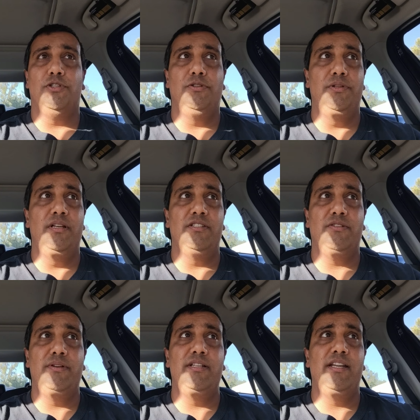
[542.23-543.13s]
George Clooney on
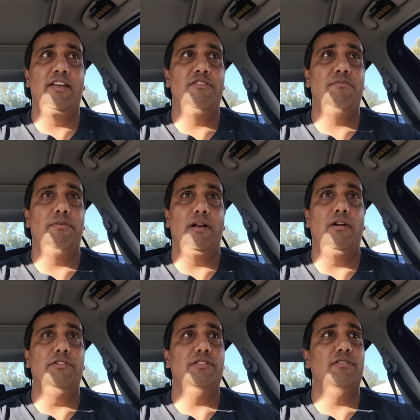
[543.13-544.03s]
screen together, but
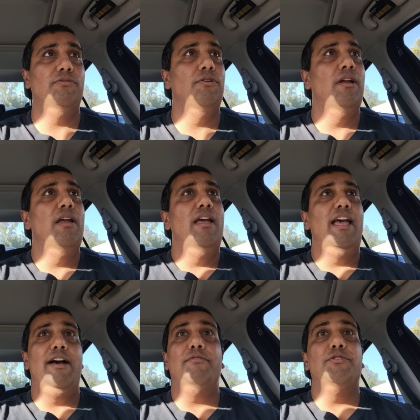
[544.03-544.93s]
also
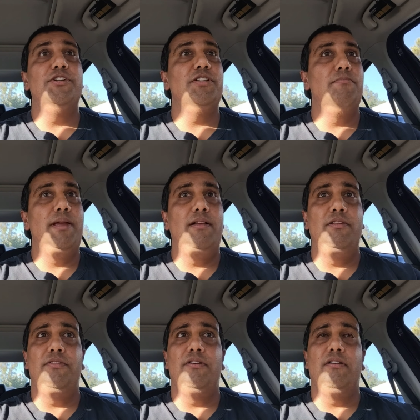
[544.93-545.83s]
have Christian
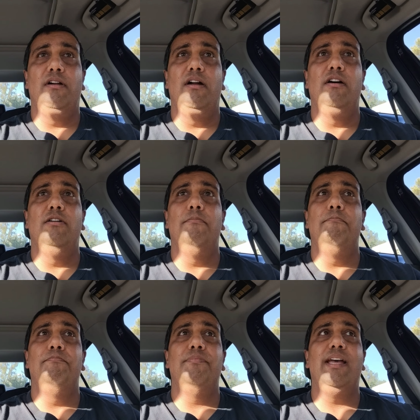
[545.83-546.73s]
Bale in there
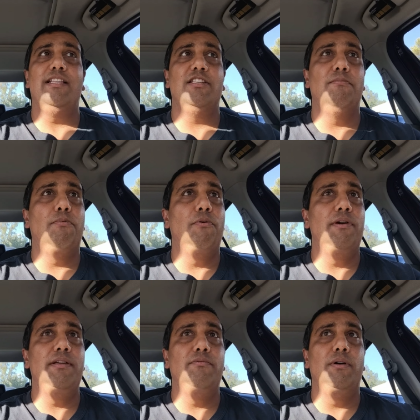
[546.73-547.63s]
um, at some
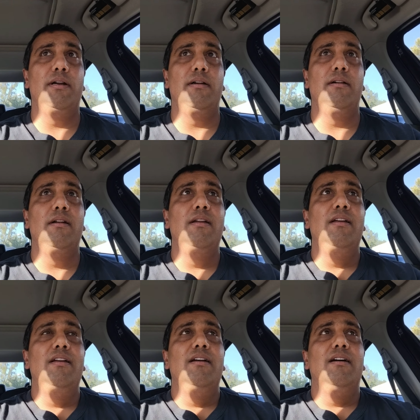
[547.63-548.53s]
point where.
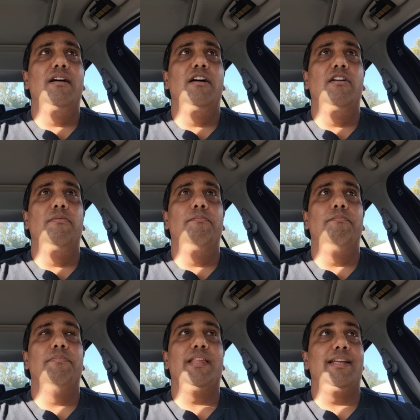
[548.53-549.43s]

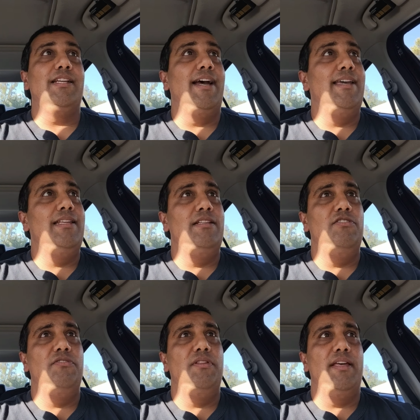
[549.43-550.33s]
Um, like tie it
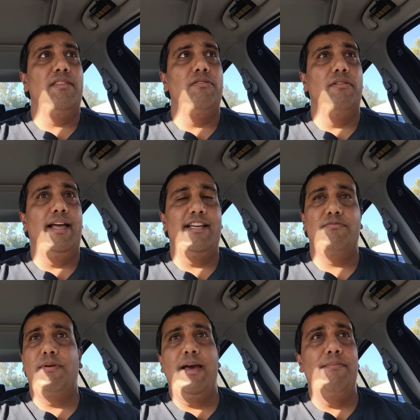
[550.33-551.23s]
into that the
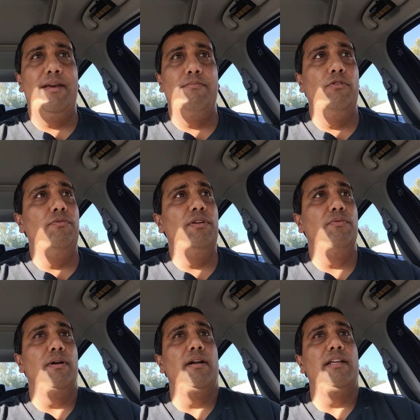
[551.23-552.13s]
last Batman movie
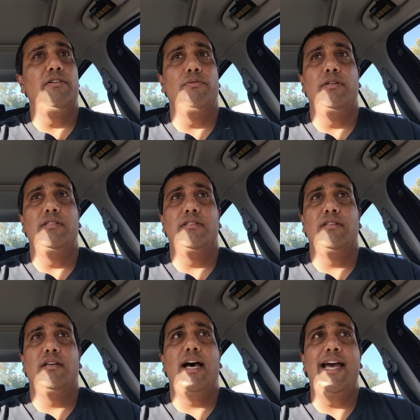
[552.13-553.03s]
where he was
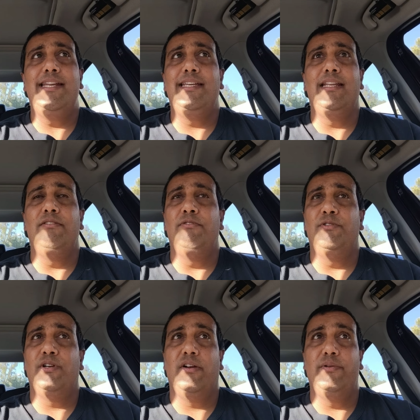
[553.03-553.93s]
hiding and
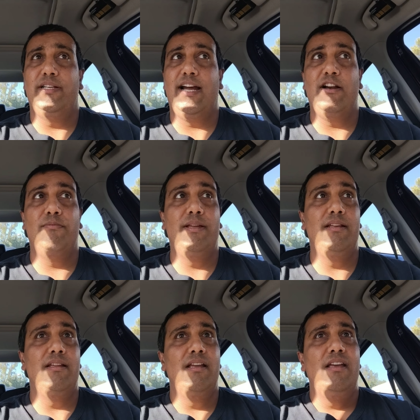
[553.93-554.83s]
in
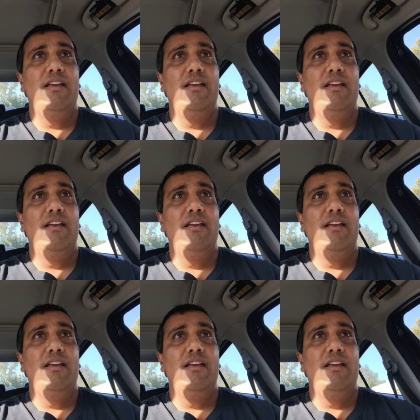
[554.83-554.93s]
retirement.